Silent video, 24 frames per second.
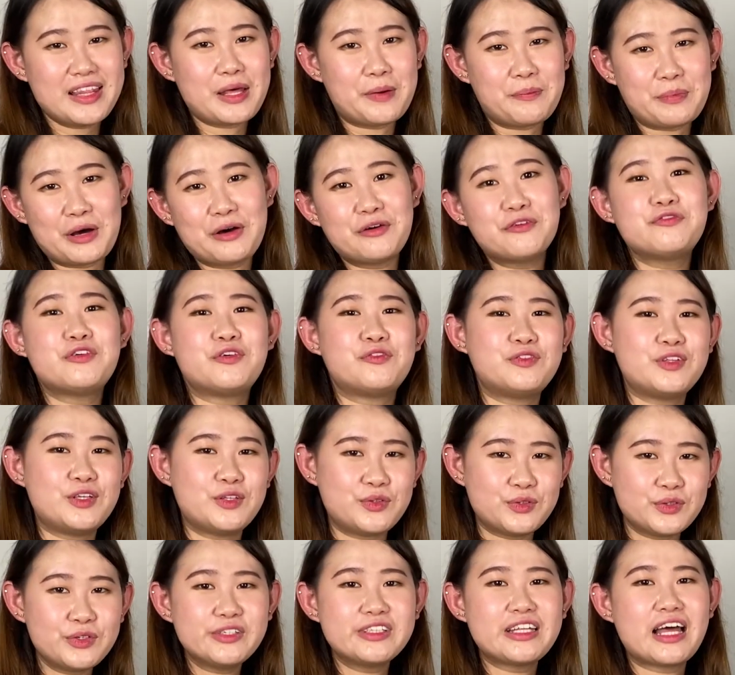about
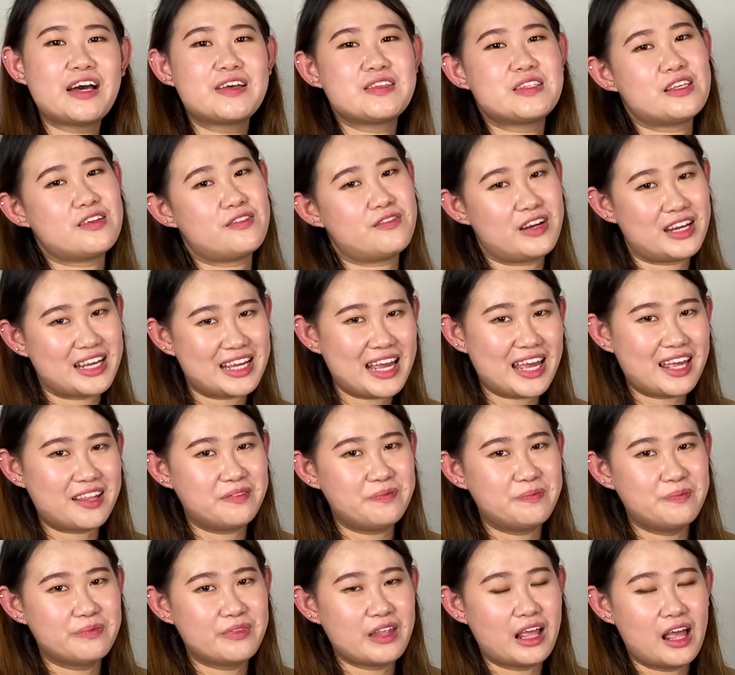52,000 ringgit.
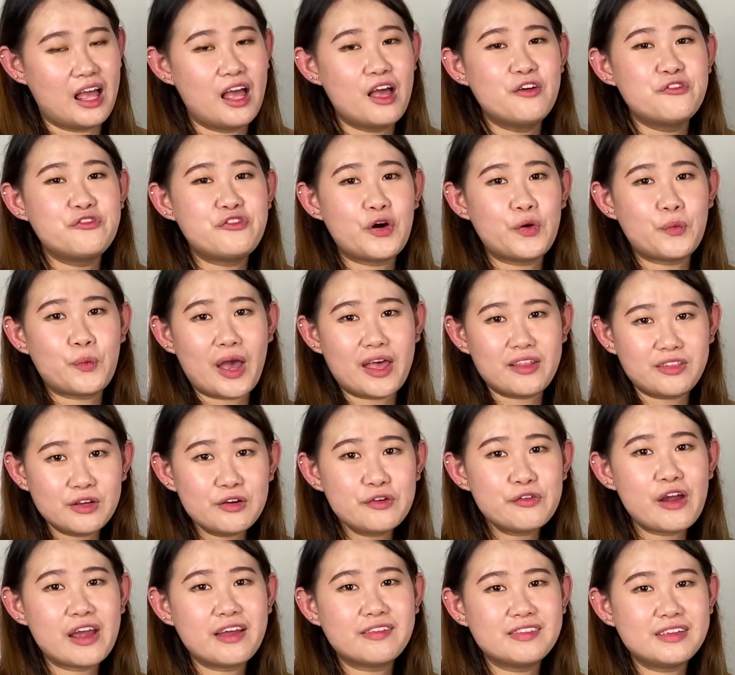For venue
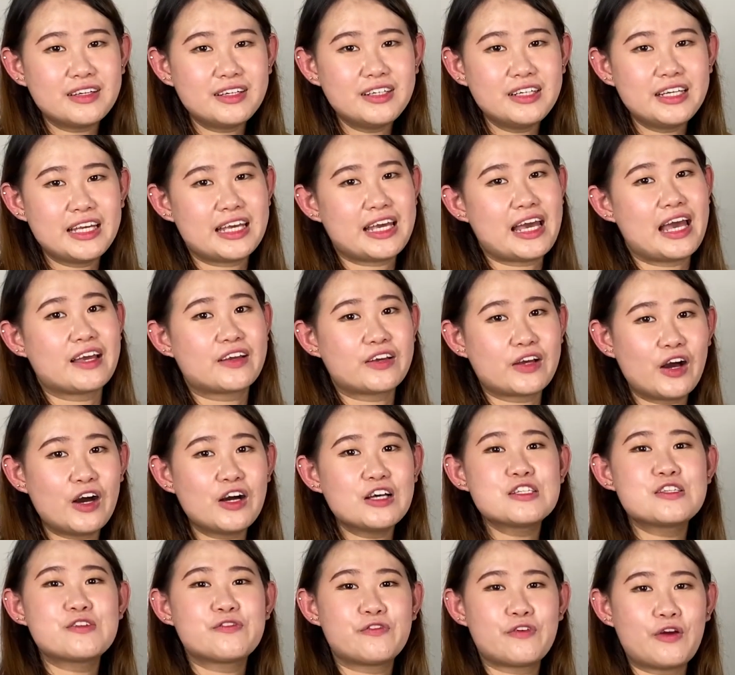rental, it can
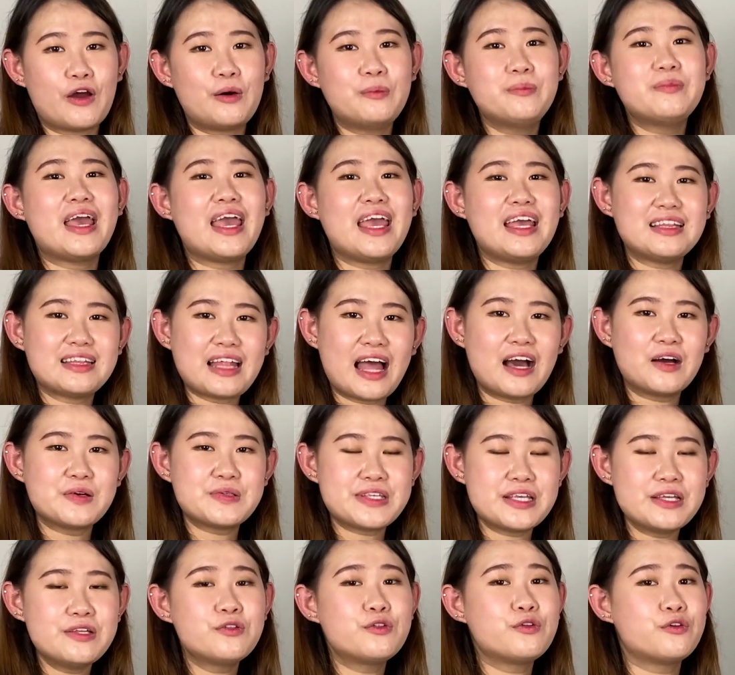cost from
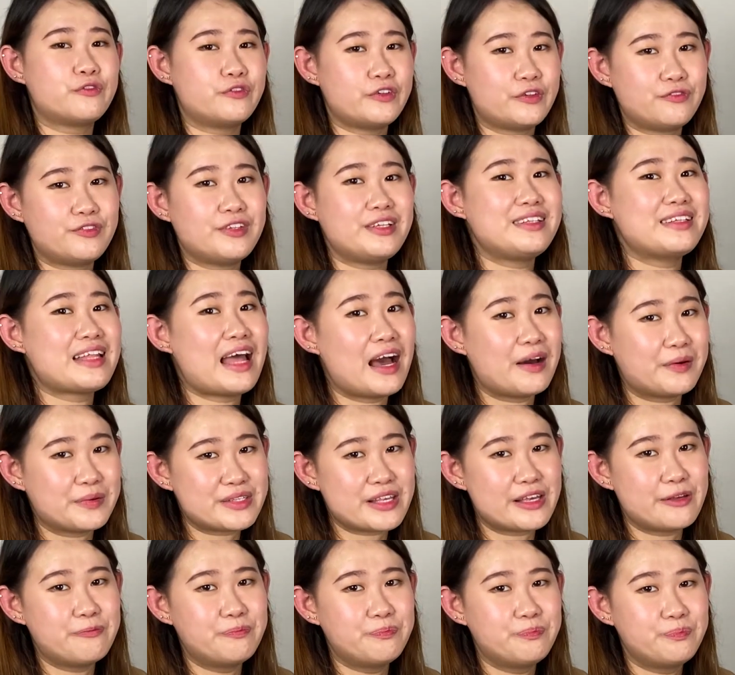8,000 to
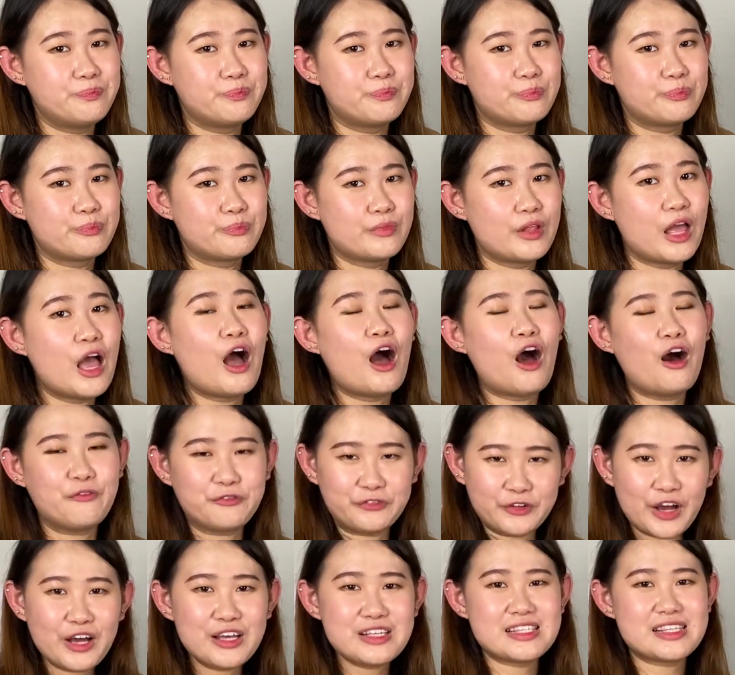15,000. Of
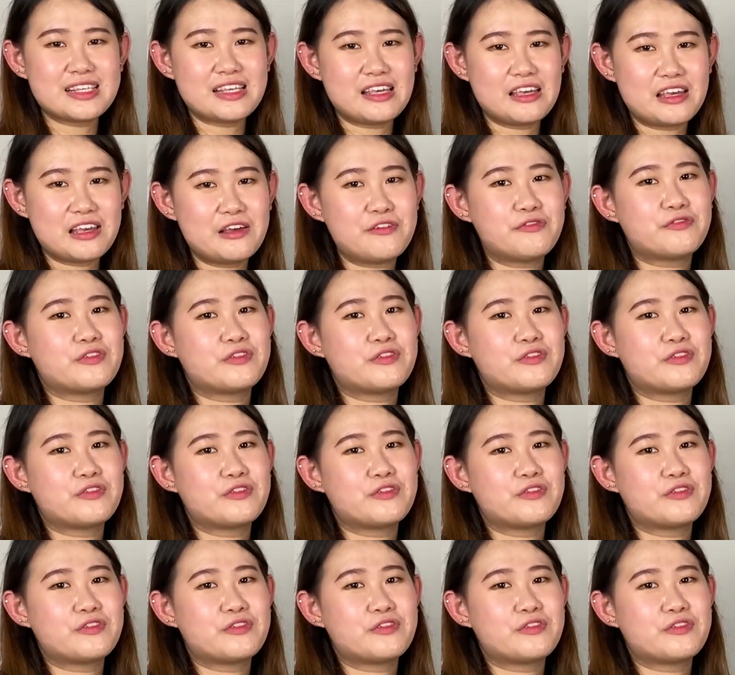course, if